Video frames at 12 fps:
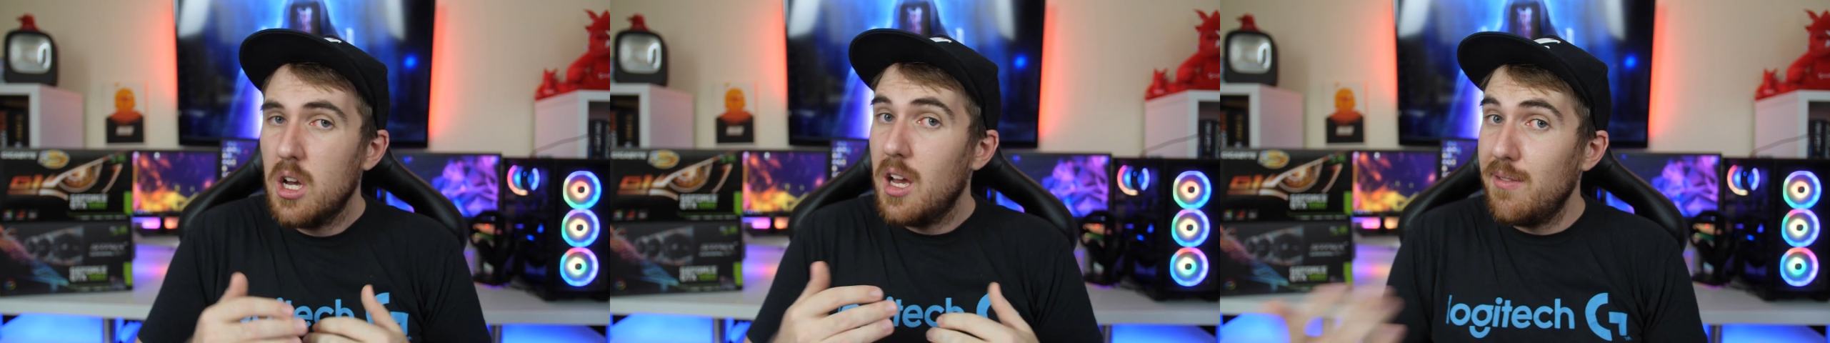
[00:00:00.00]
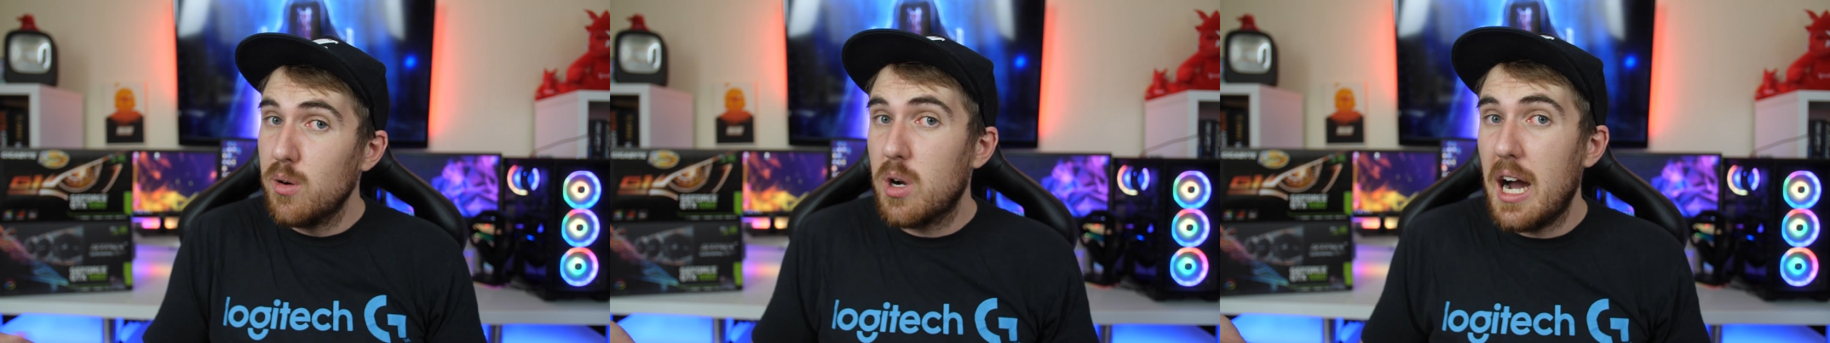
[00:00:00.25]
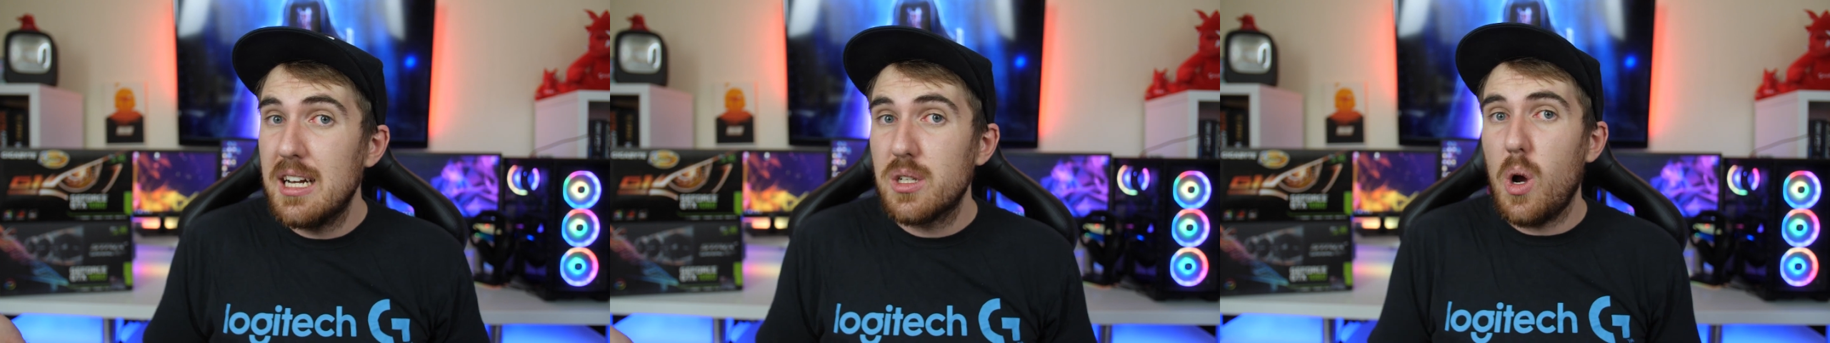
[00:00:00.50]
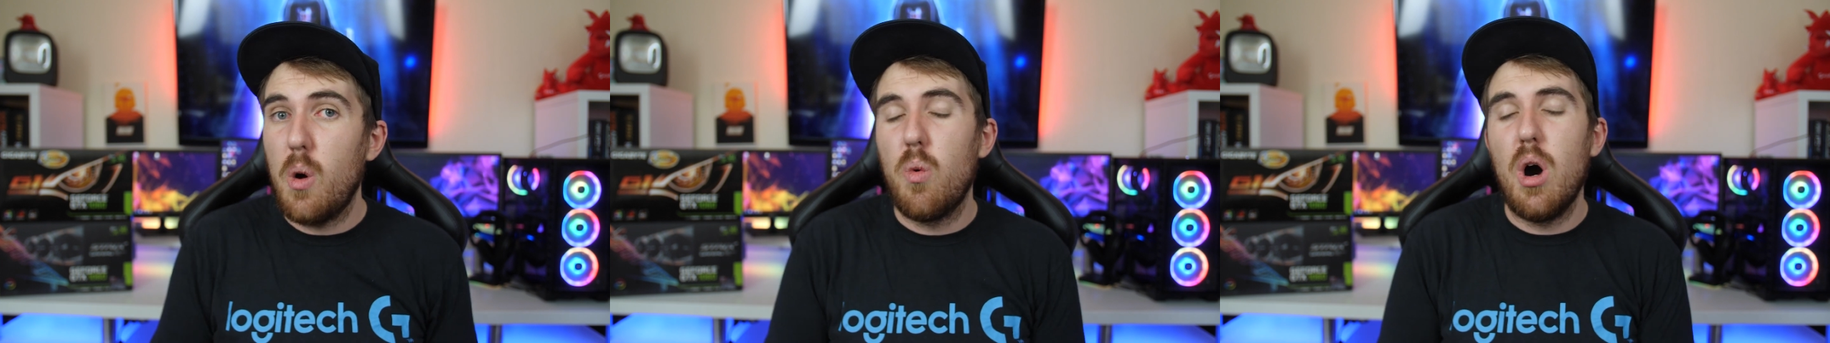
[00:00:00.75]
If you guys
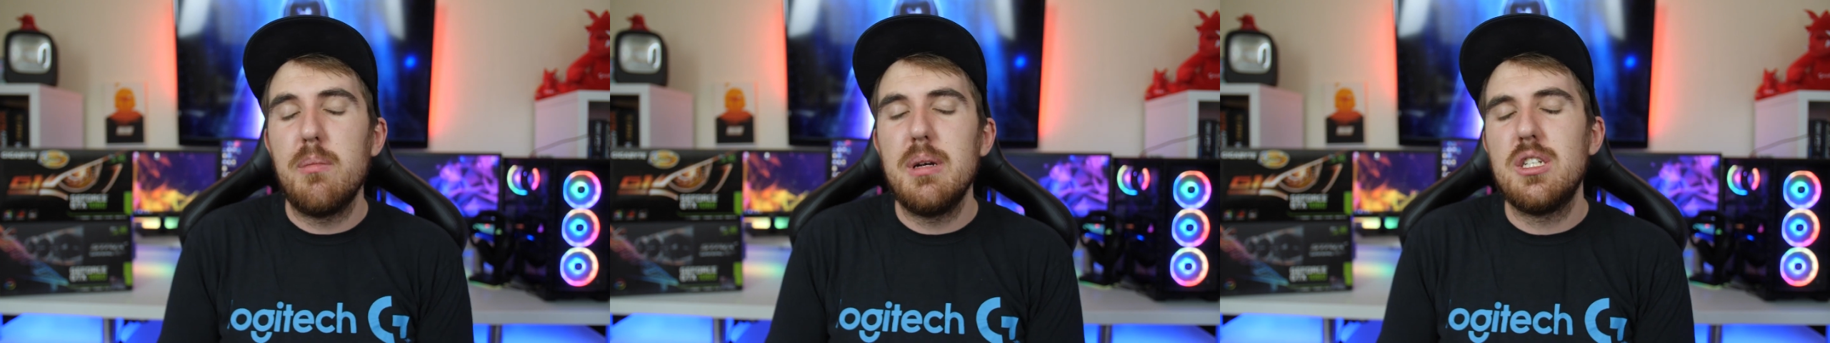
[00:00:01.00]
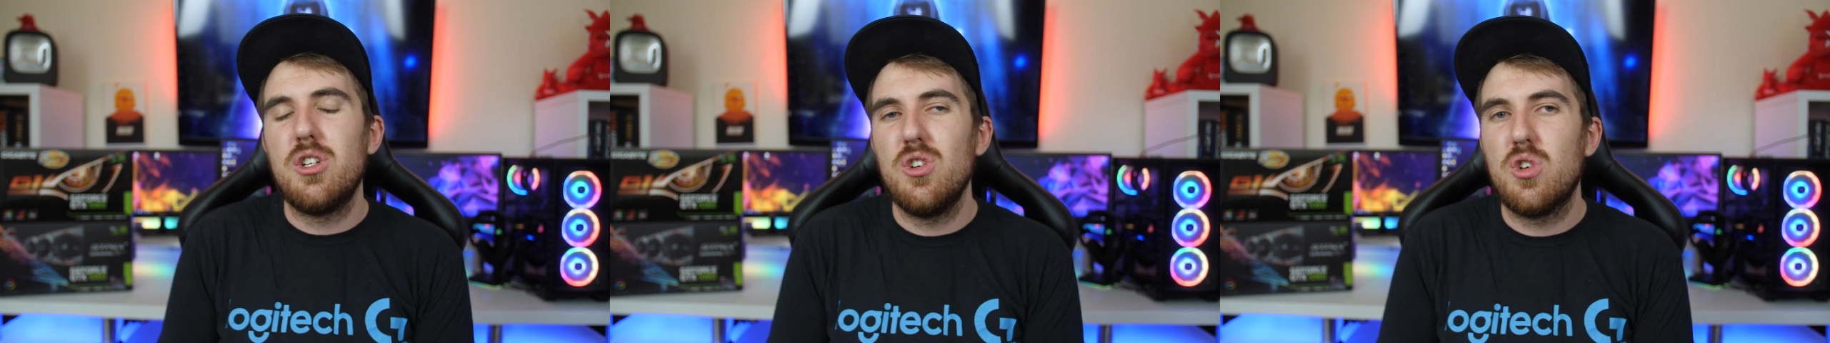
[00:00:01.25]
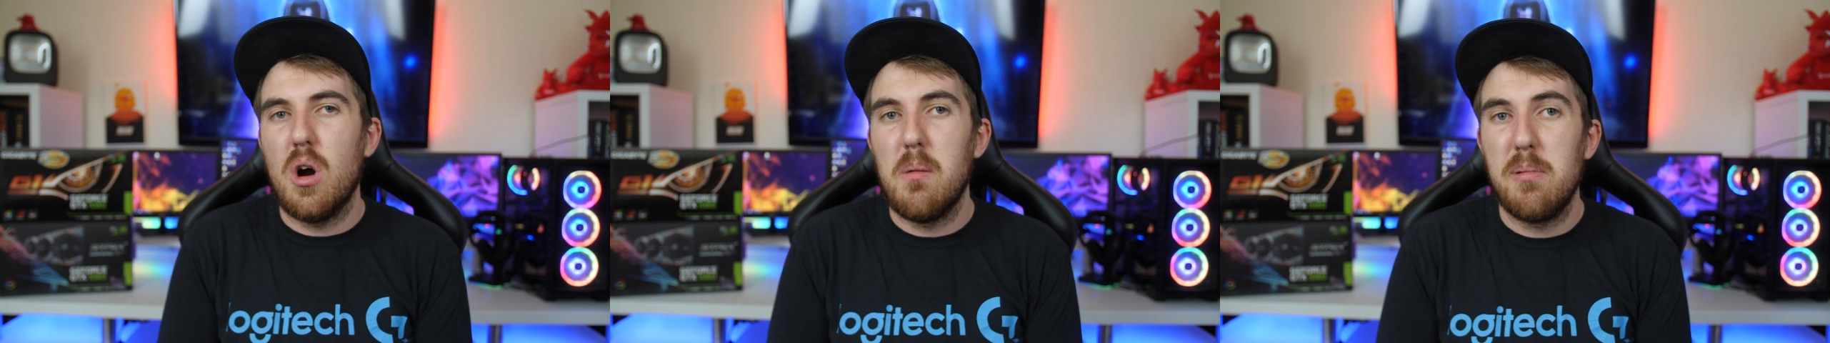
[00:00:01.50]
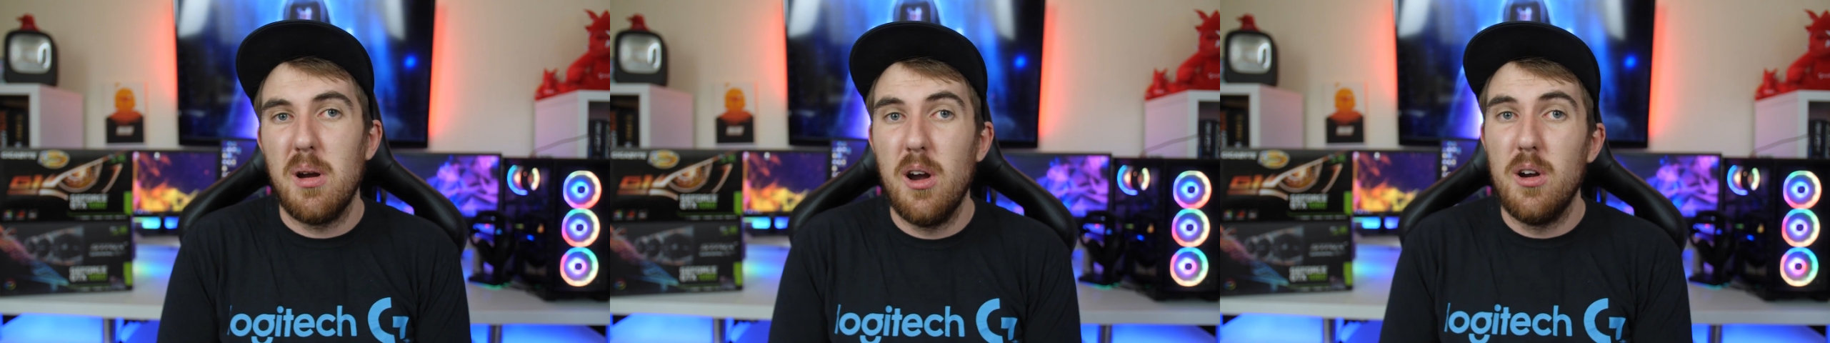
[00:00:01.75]
want me to
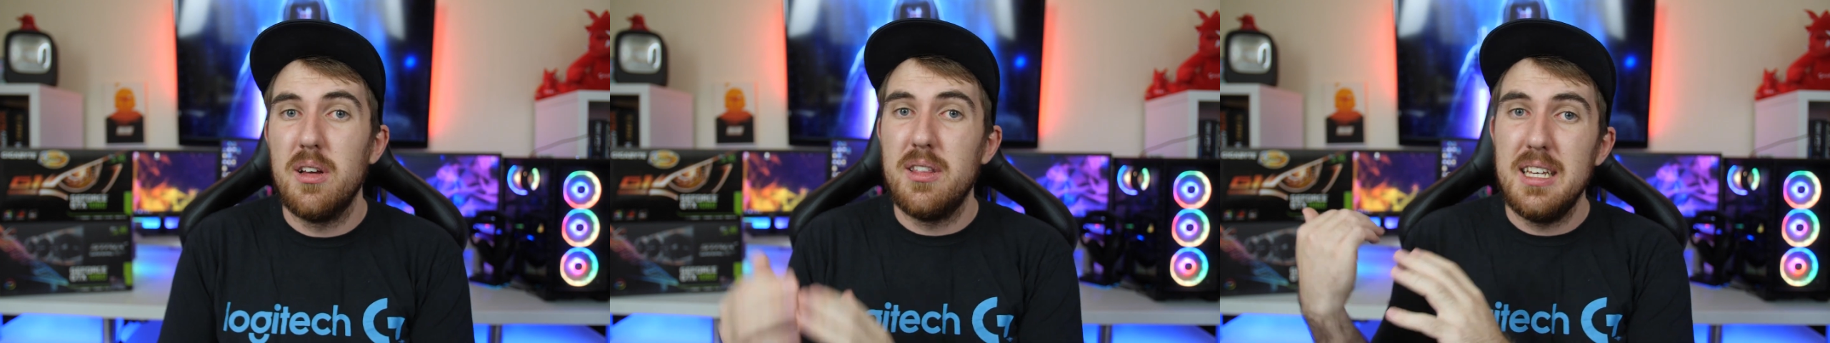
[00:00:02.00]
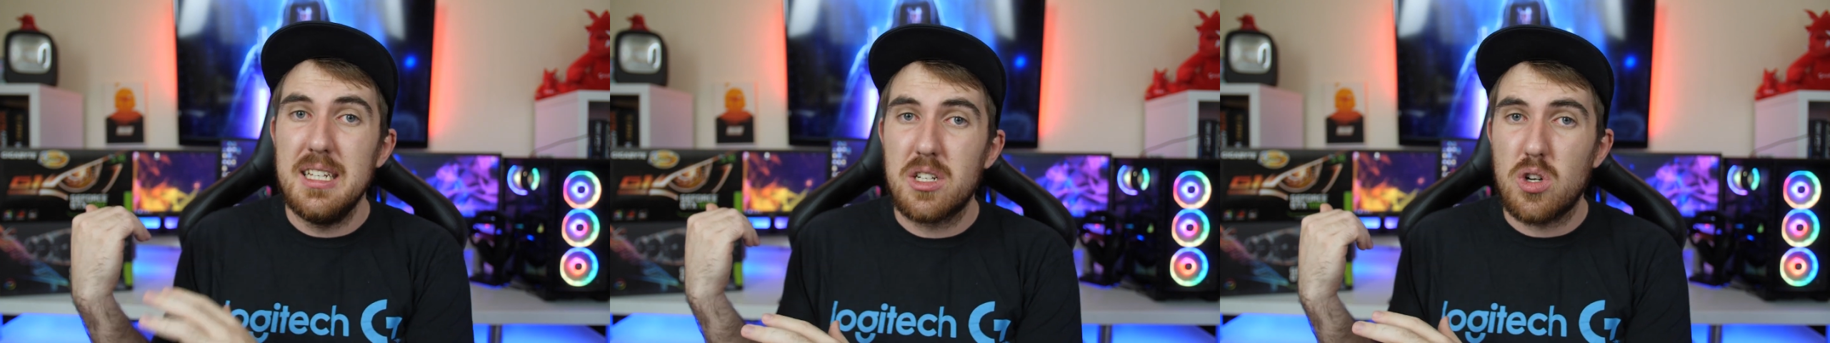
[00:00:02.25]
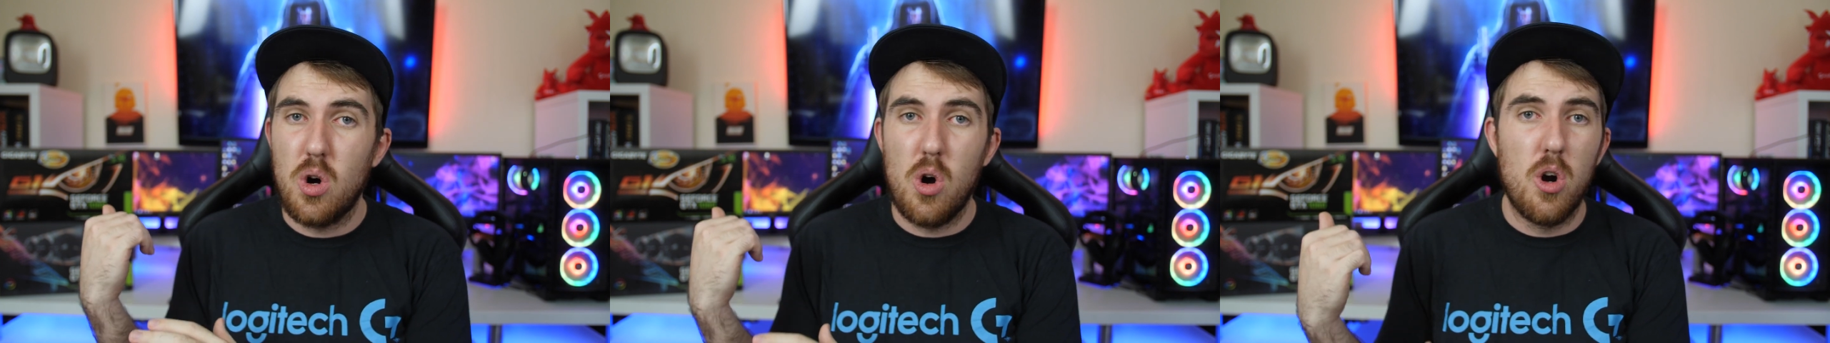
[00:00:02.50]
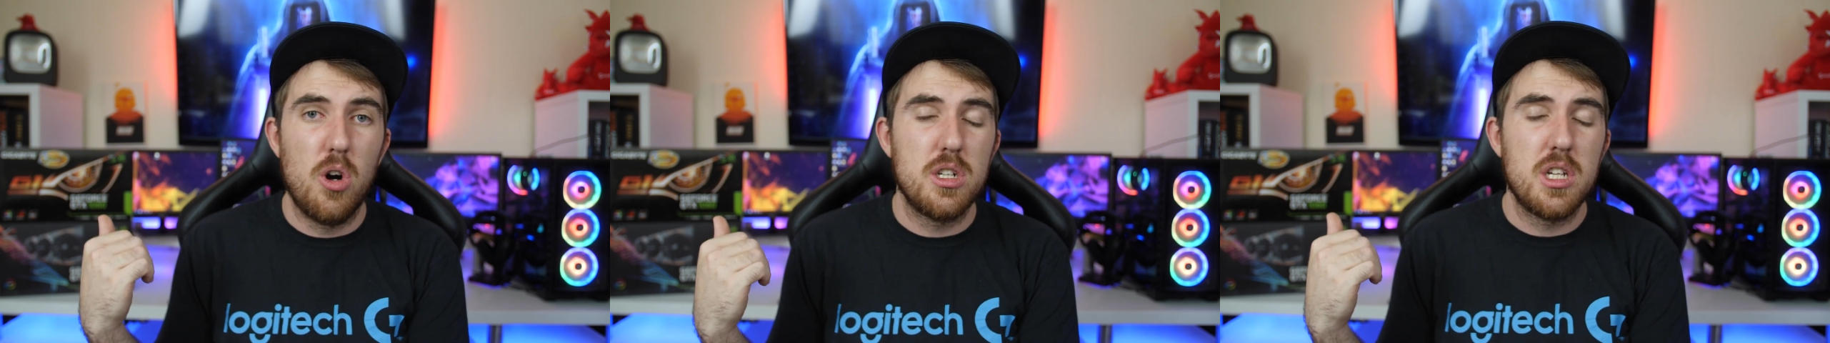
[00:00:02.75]
compare these
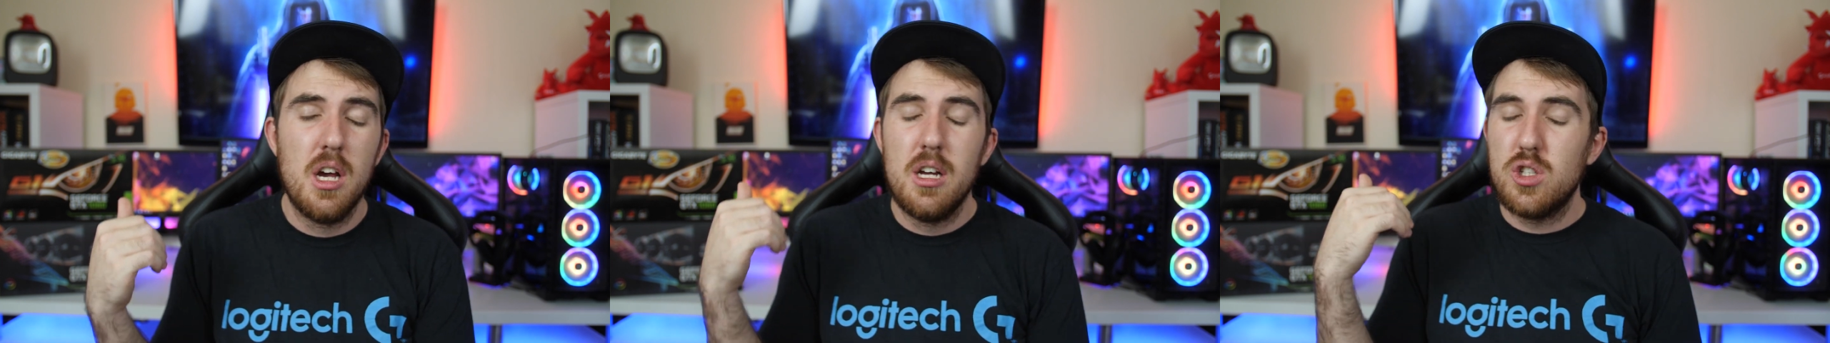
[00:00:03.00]
cards